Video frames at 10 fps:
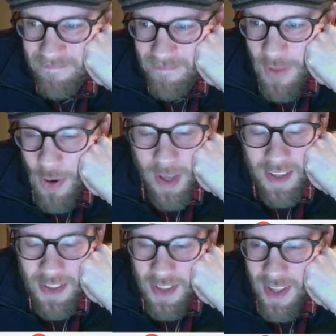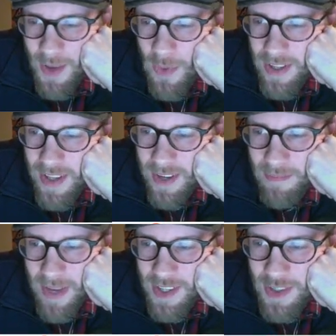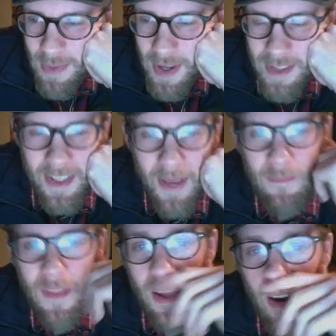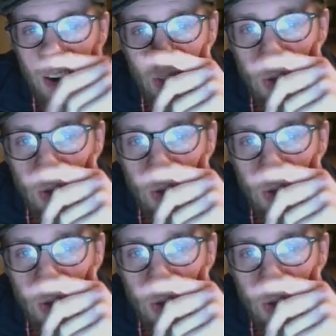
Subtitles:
Okay, Soleil, well done. Hydrogen bonds. Yep, they are. Those